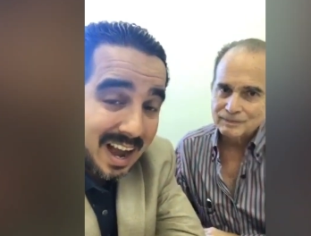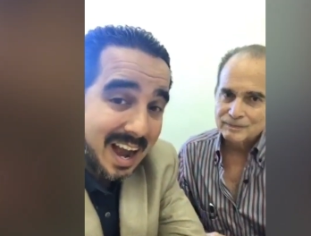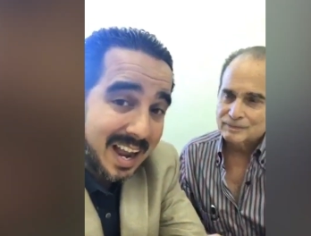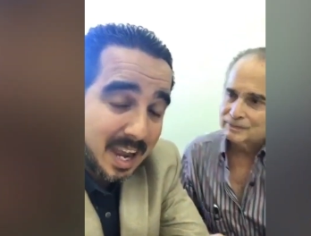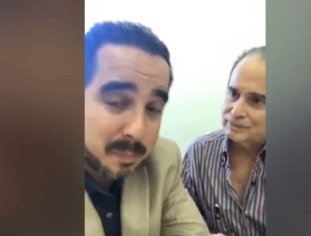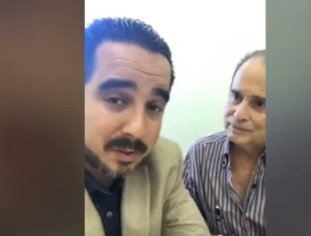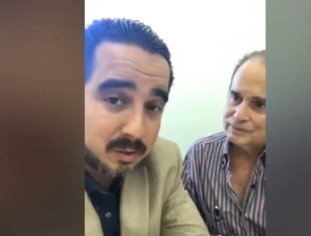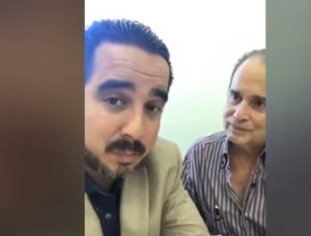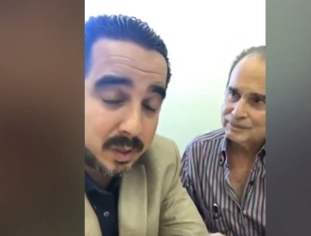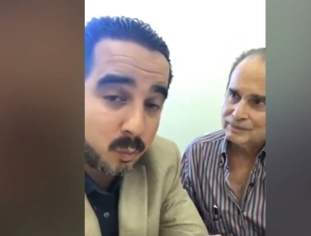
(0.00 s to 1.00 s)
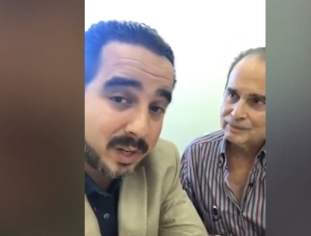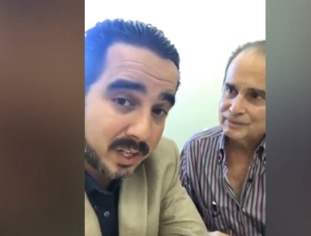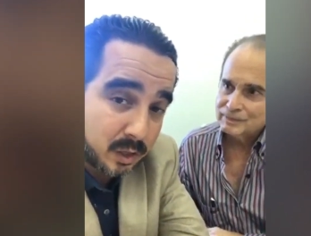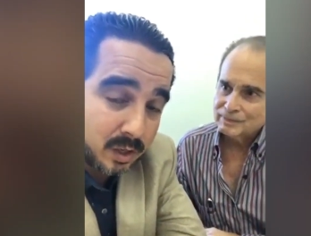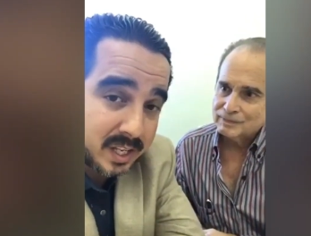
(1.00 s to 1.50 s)
Speaker 1: I happened to be
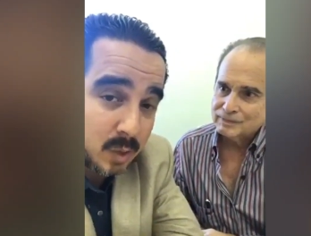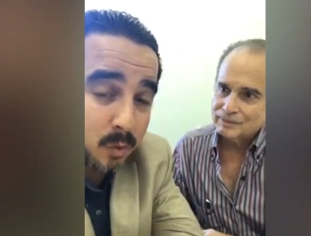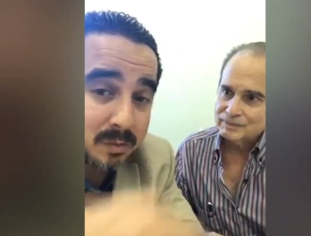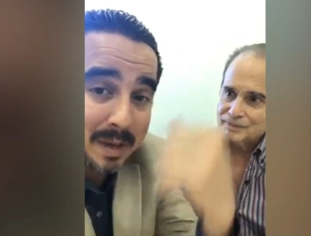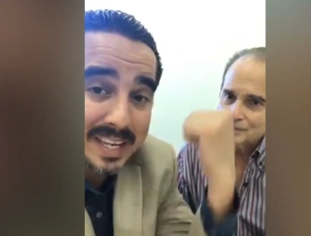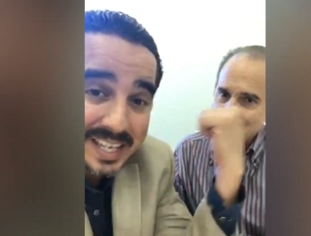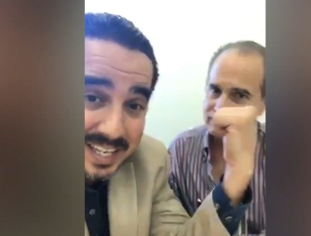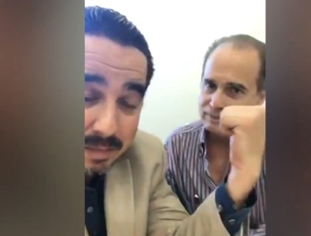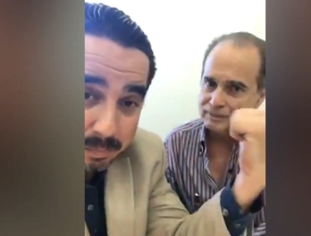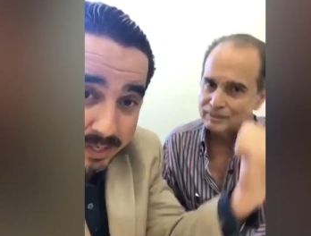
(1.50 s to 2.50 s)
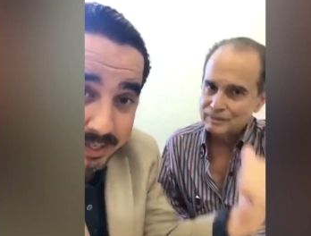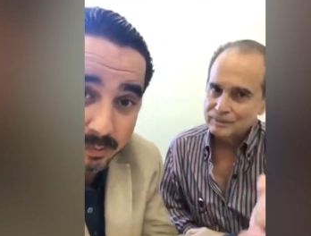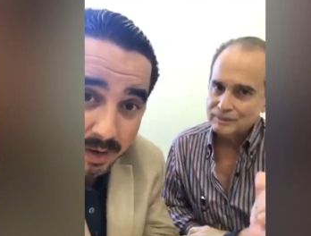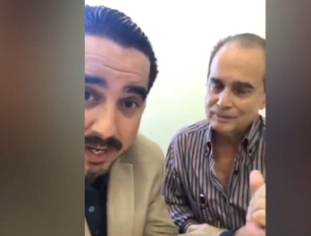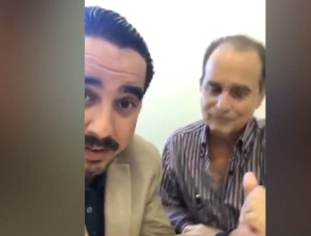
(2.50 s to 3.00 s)
really good. He was my guinea pig,
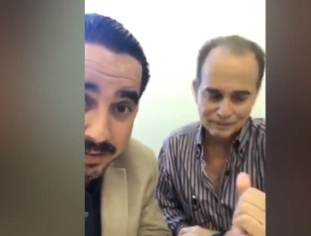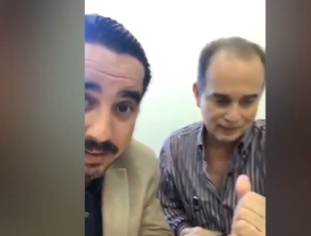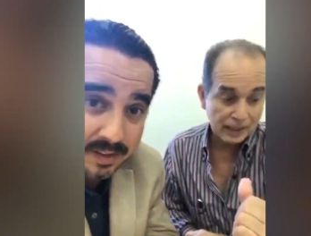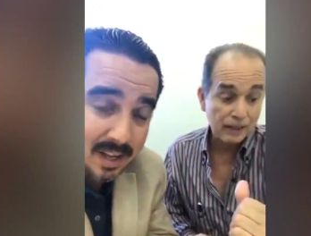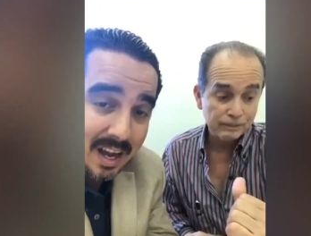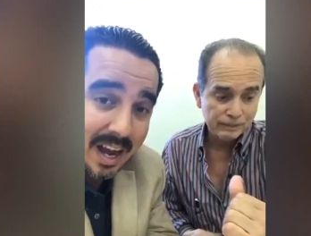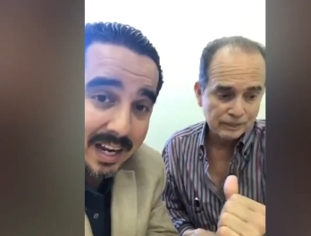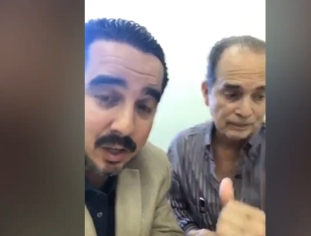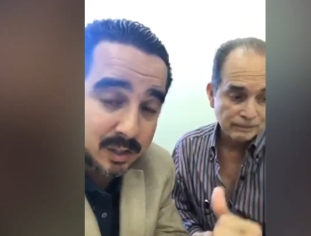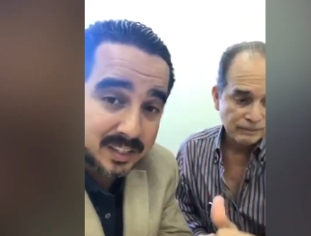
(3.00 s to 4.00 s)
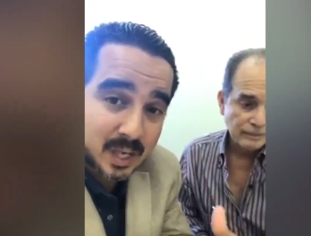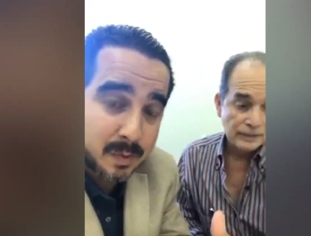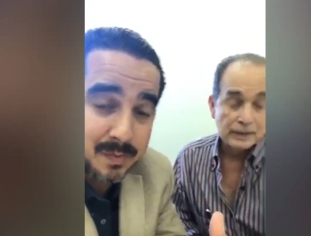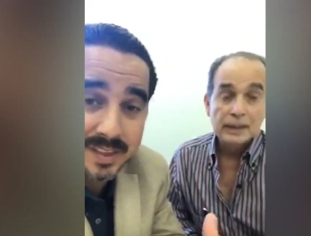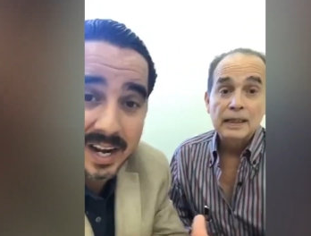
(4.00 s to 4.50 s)
right? Yeah. I learned
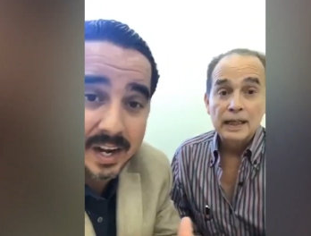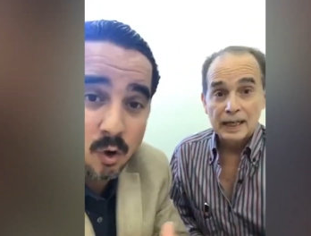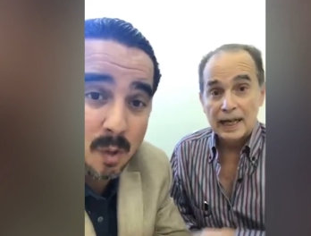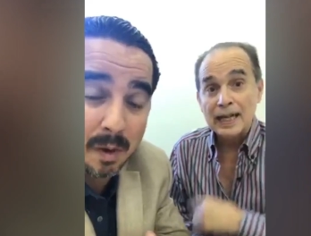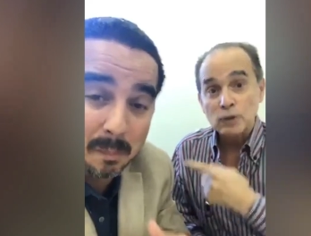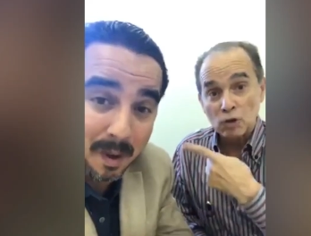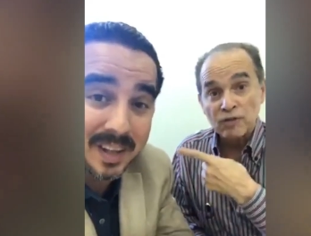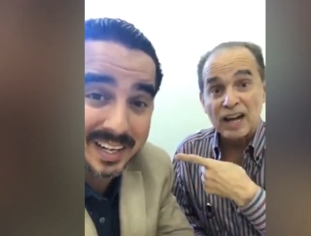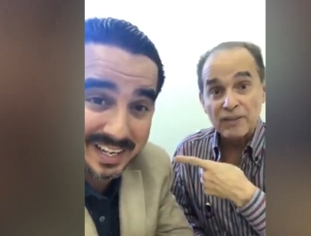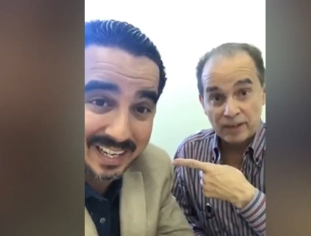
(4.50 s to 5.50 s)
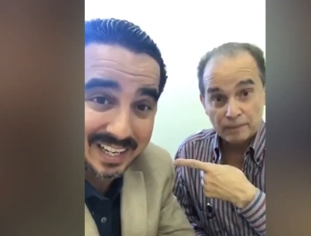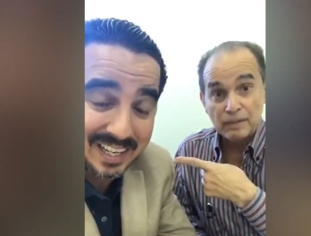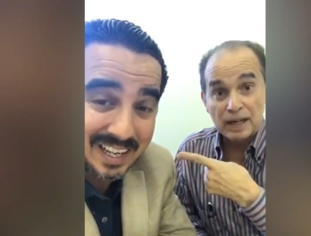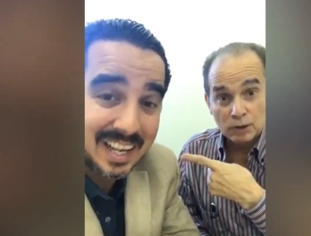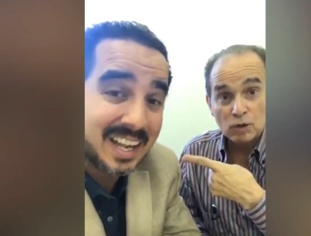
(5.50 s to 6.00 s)
everything that I know about I survived
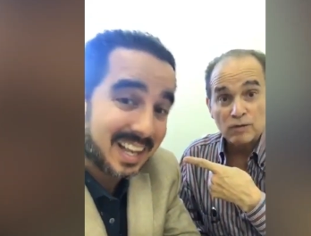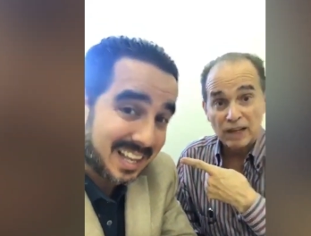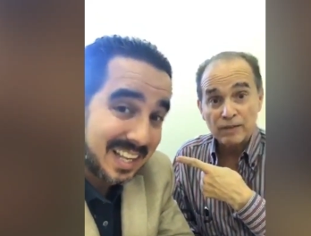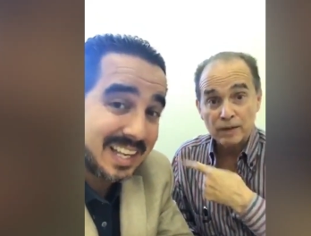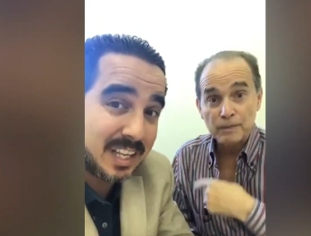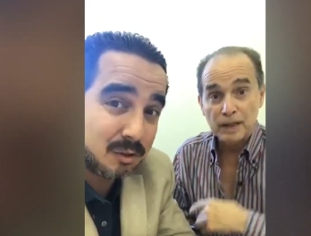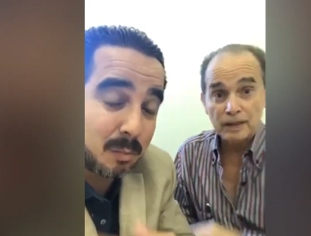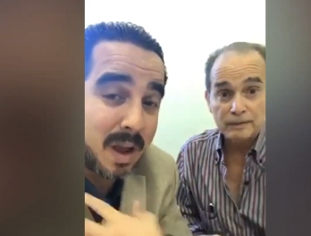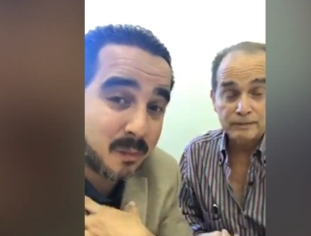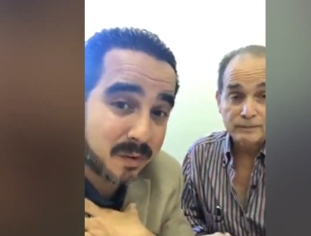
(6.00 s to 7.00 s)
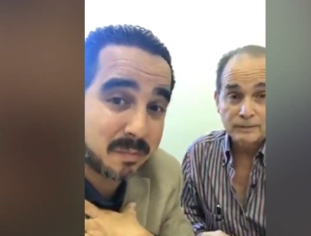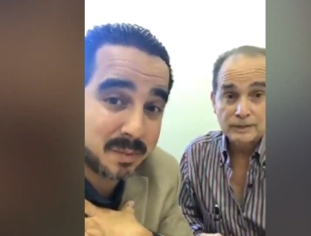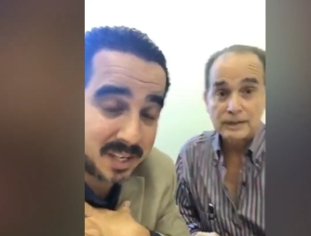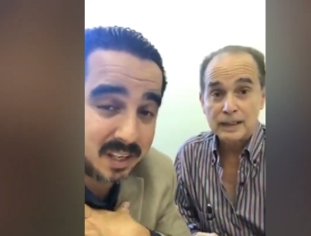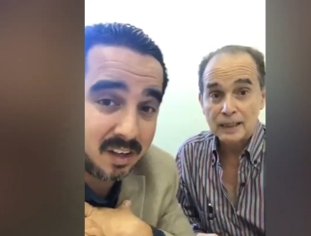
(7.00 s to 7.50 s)
Him.
Speaker 2: I survived
Speaker 1: him. He yeah. survived with
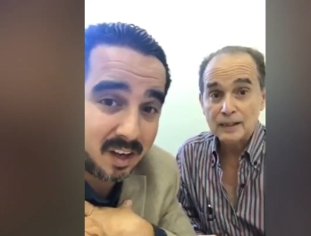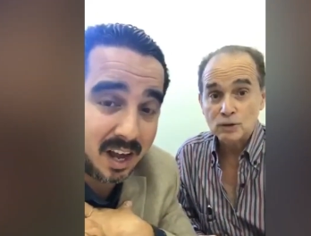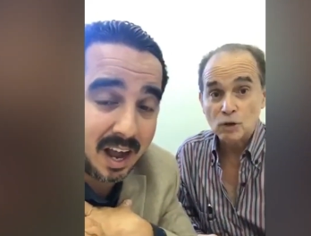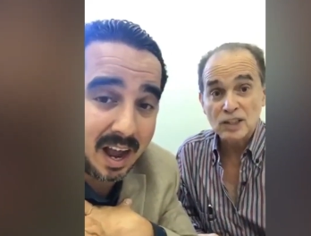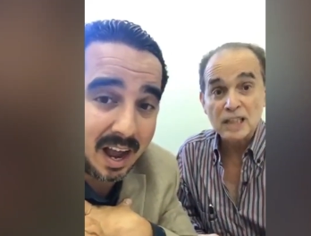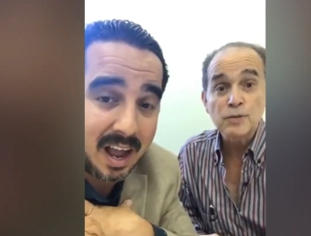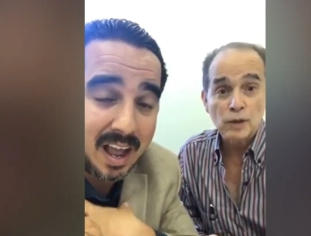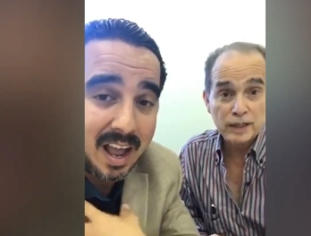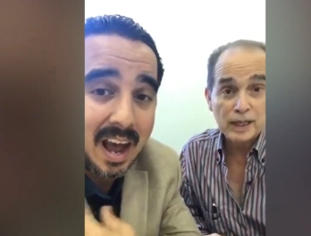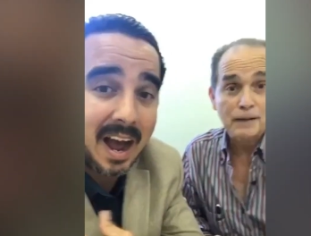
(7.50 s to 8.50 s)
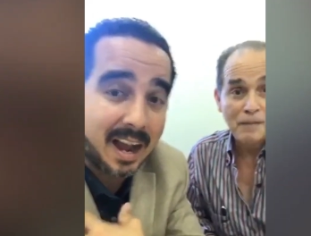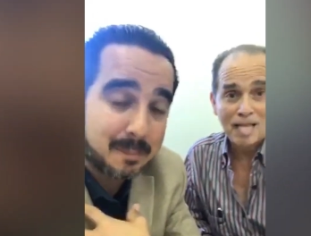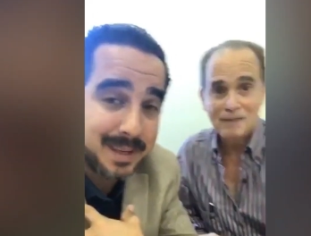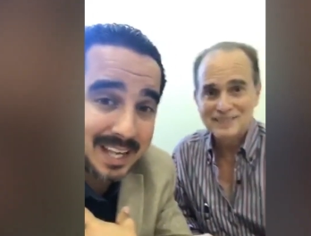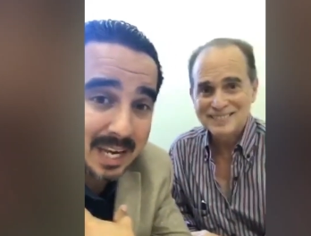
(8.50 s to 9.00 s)
me. Yeah, uh, successfully, yeah.
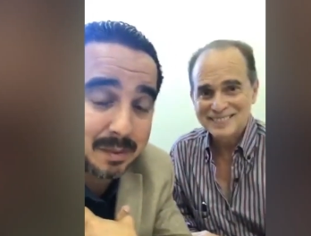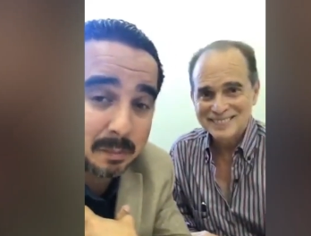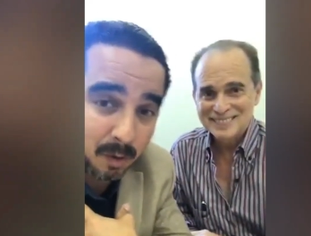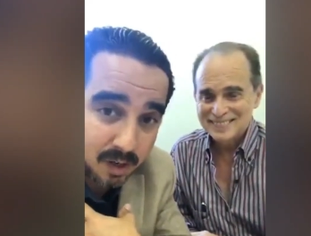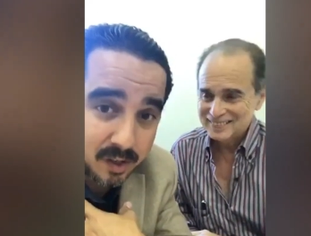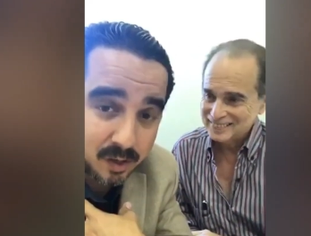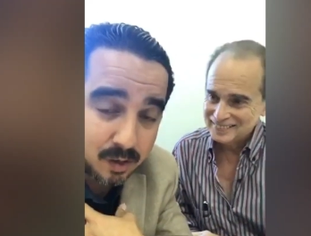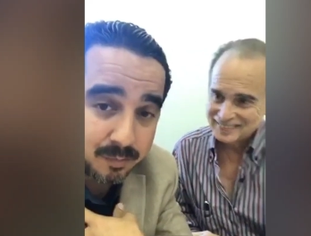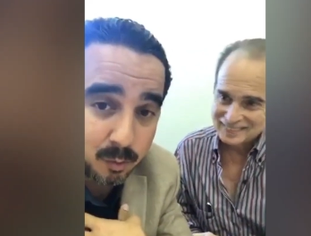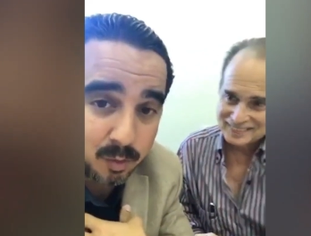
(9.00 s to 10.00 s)
I became the marketer